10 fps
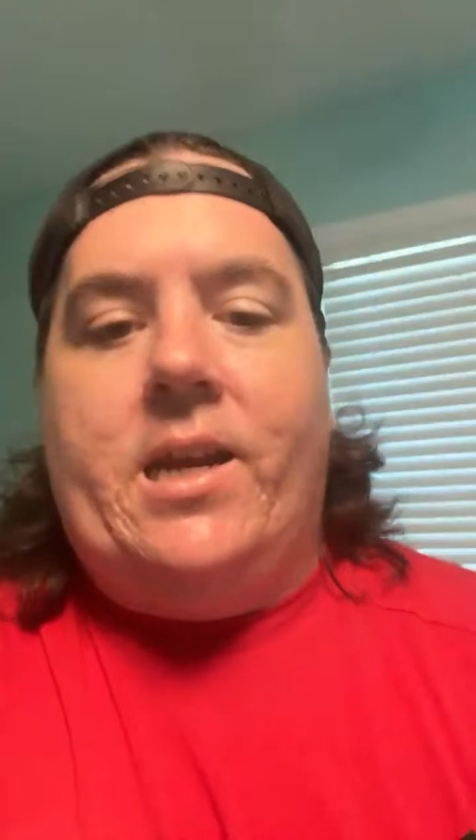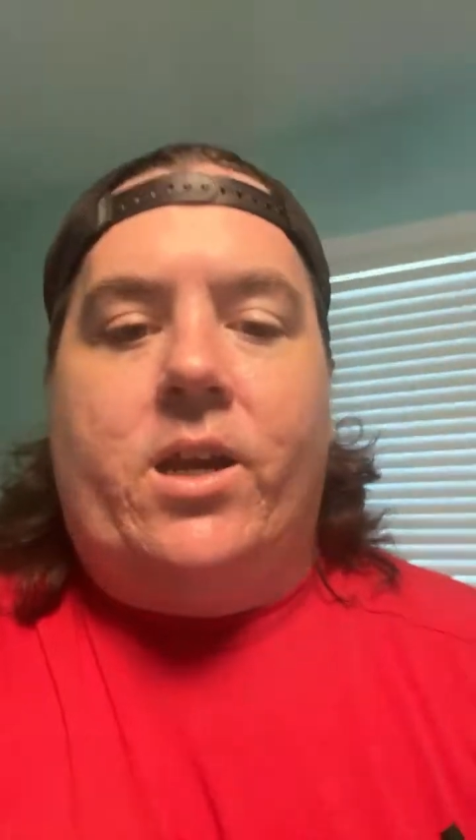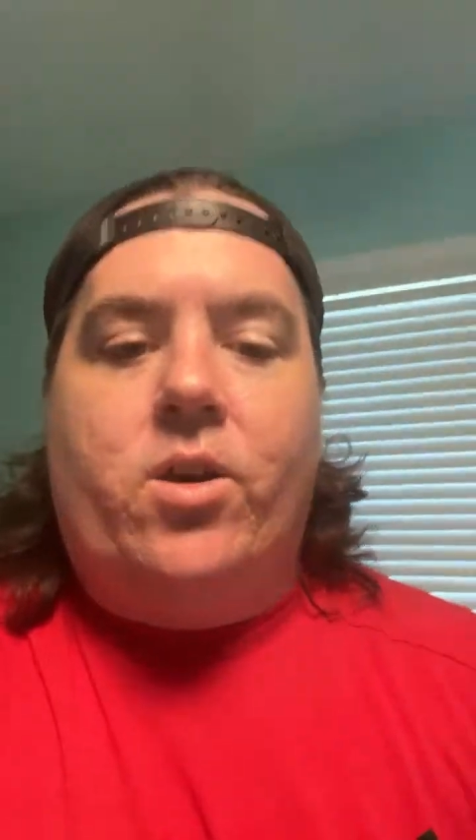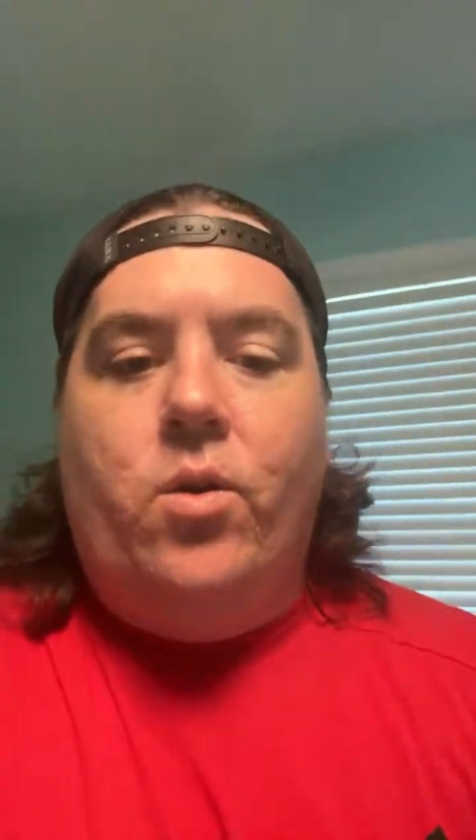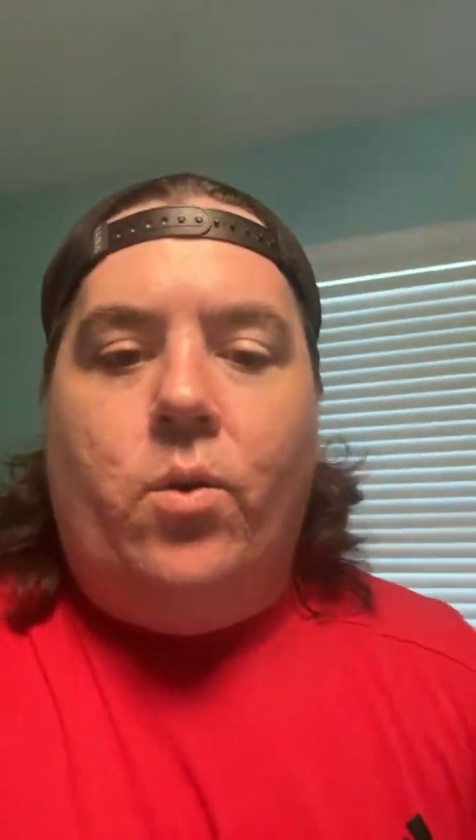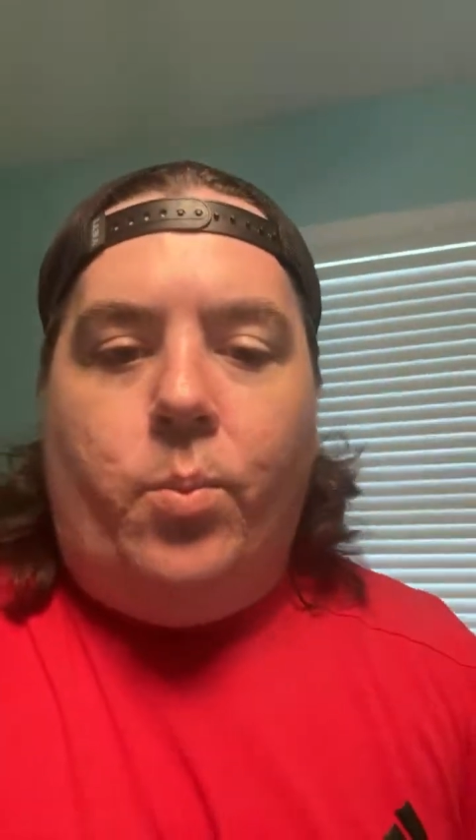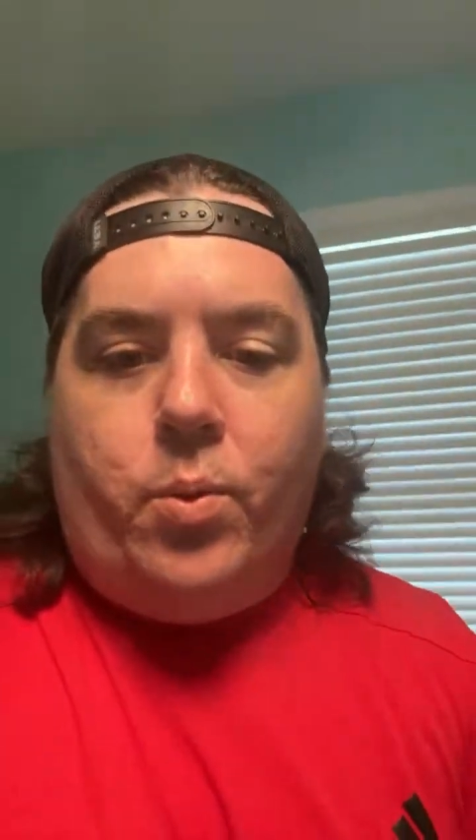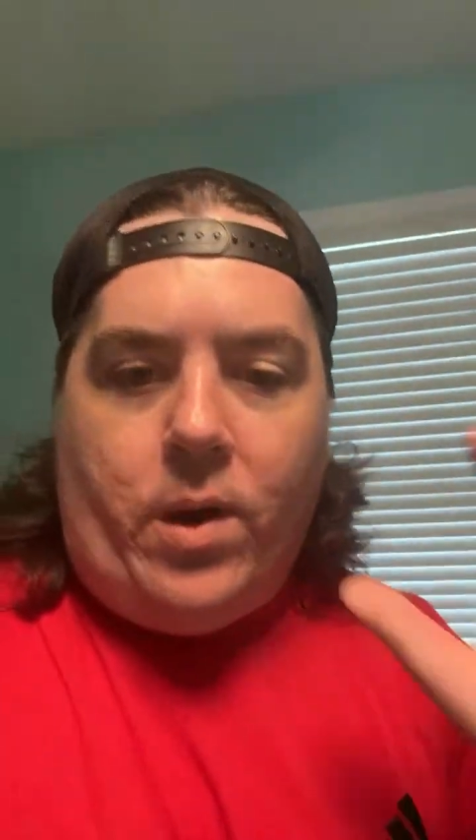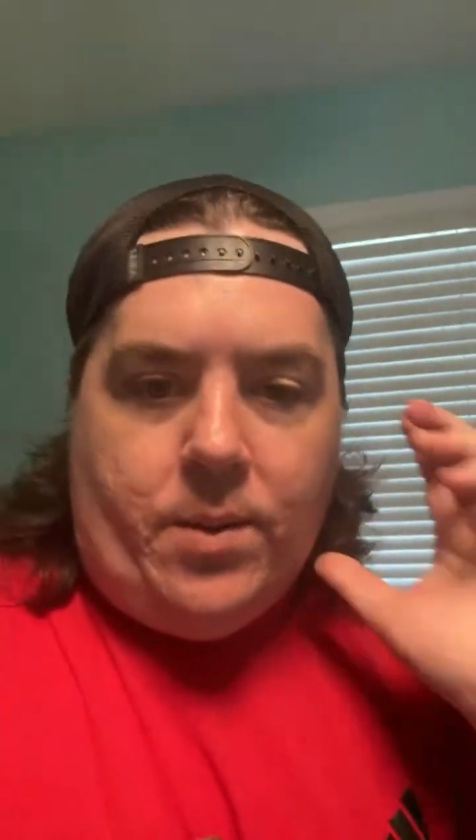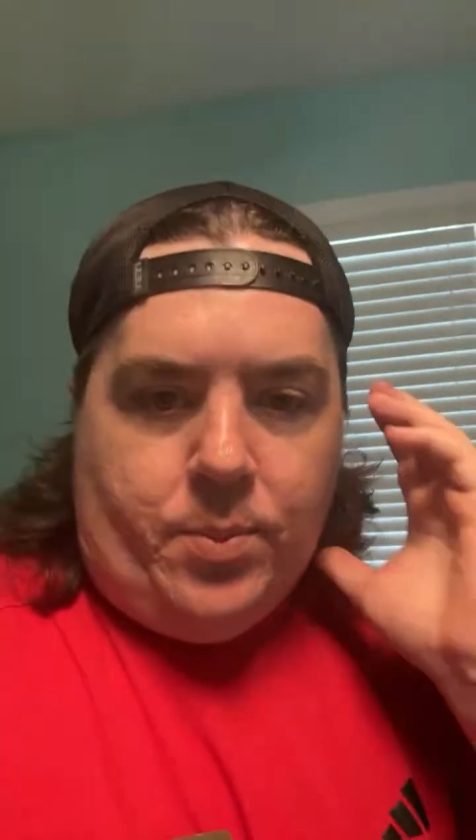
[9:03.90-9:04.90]
and cool
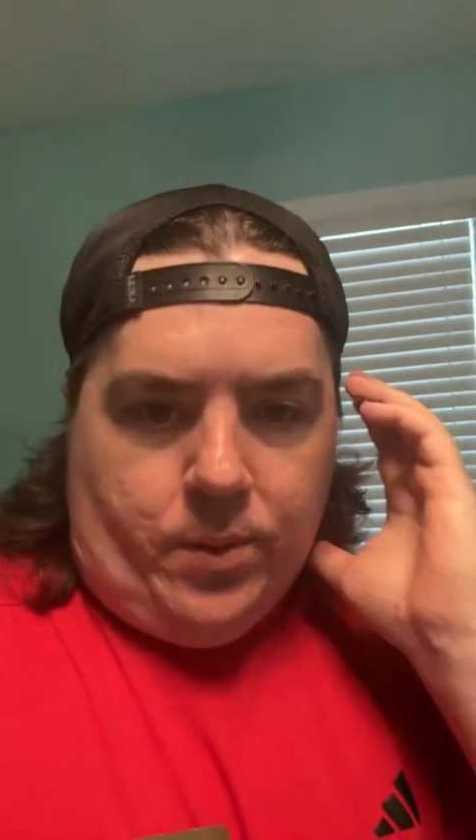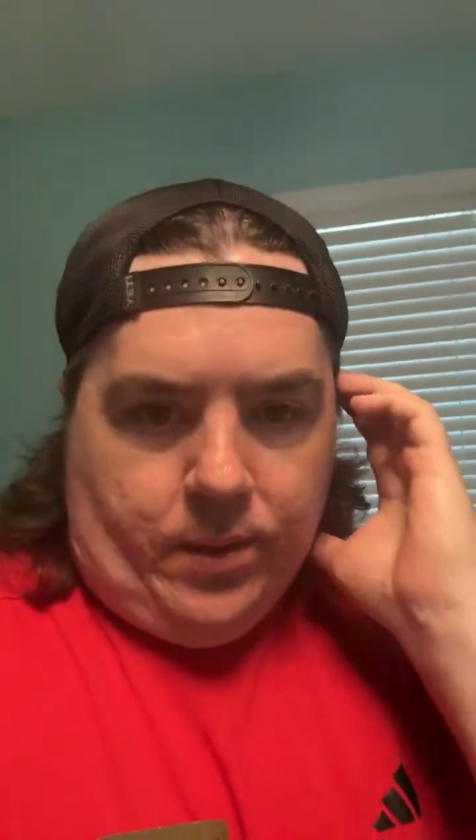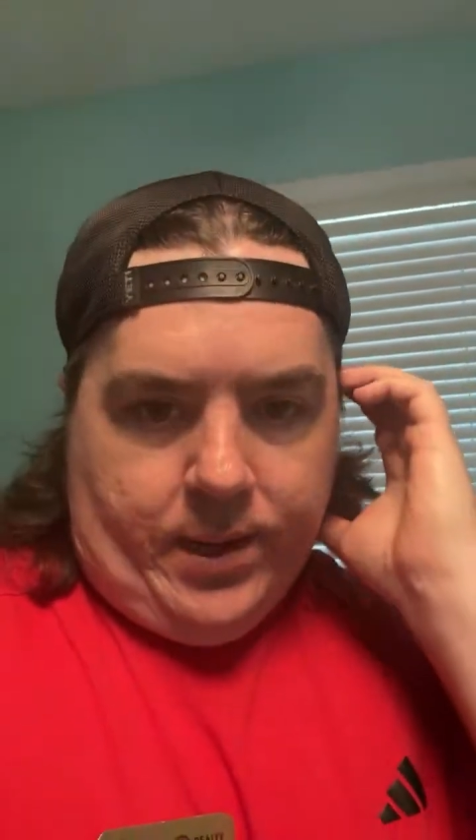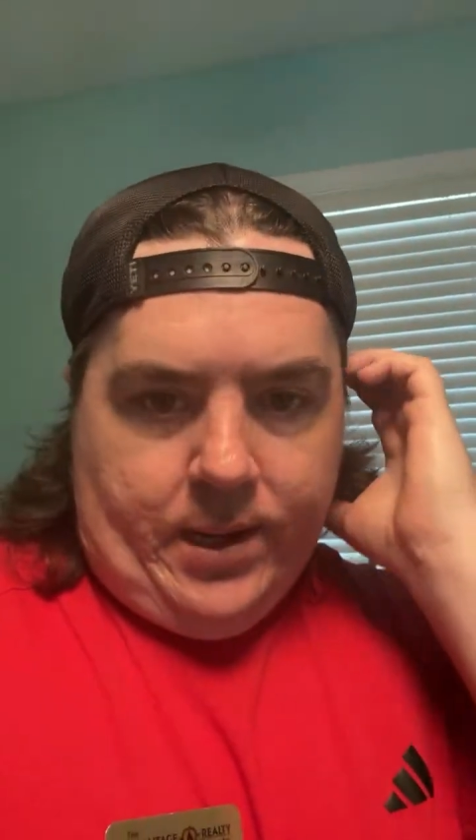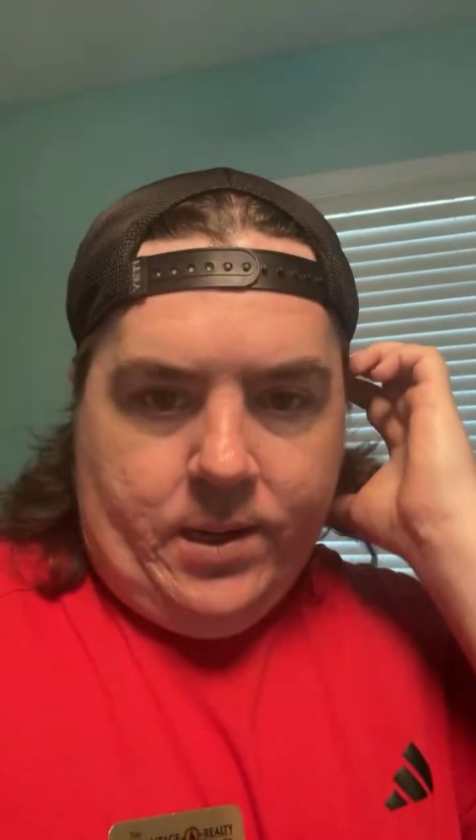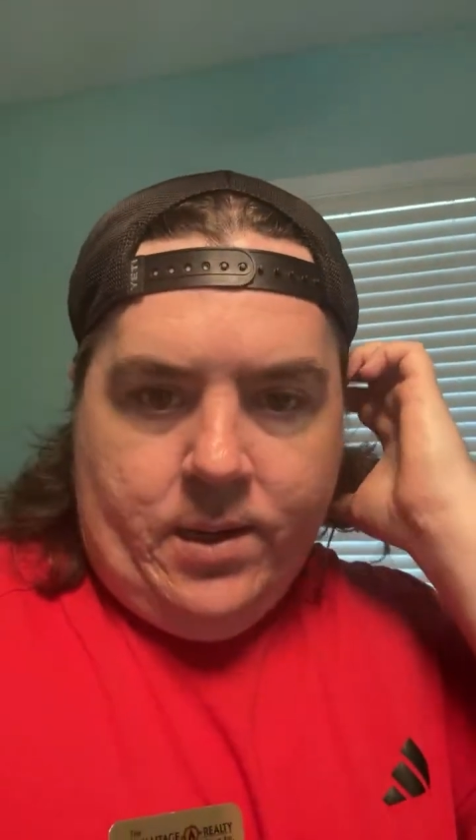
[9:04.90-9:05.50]
properly.